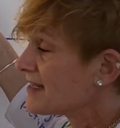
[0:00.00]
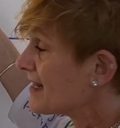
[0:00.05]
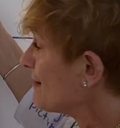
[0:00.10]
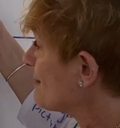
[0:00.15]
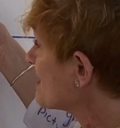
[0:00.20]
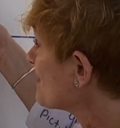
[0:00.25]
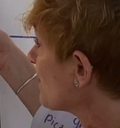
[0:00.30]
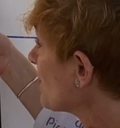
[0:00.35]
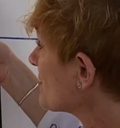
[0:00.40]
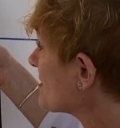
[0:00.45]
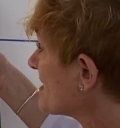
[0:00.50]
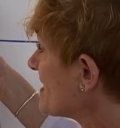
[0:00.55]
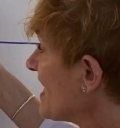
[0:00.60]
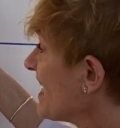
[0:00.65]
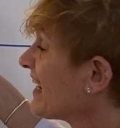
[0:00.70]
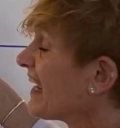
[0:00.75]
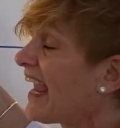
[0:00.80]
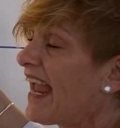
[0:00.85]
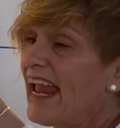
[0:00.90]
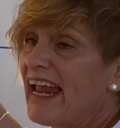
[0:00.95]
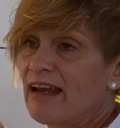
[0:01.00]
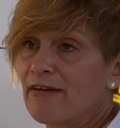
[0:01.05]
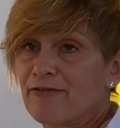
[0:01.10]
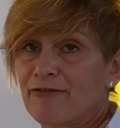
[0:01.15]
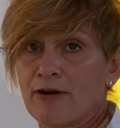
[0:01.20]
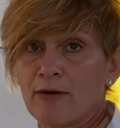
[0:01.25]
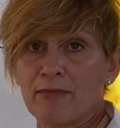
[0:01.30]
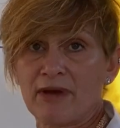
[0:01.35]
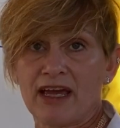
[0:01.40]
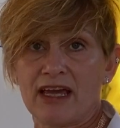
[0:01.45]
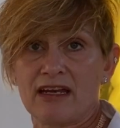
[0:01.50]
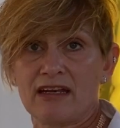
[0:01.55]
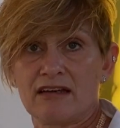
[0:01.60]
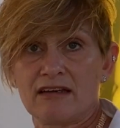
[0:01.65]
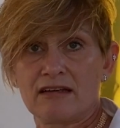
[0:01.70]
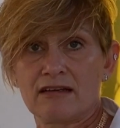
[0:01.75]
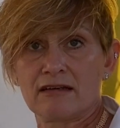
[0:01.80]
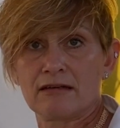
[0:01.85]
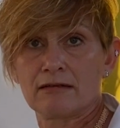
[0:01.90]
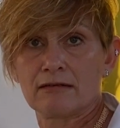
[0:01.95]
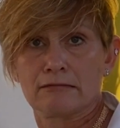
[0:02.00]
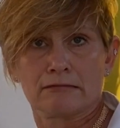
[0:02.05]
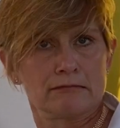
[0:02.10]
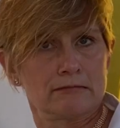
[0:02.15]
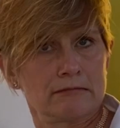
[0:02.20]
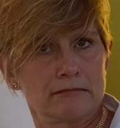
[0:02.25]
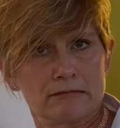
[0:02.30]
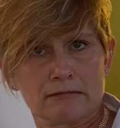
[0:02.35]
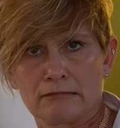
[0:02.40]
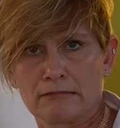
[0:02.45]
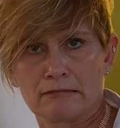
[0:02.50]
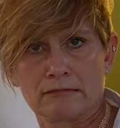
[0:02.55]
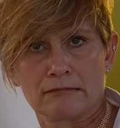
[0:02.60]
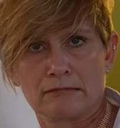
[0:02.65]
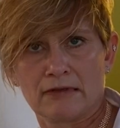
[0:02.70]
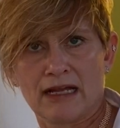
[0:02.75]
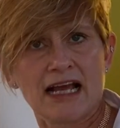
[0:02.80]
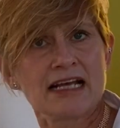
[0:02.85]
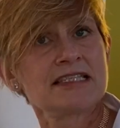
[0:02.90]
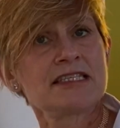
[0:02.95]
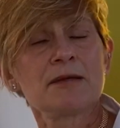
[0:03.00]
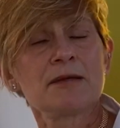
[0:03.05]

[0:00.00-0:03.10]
and I'm supposed to take 8 from it. That's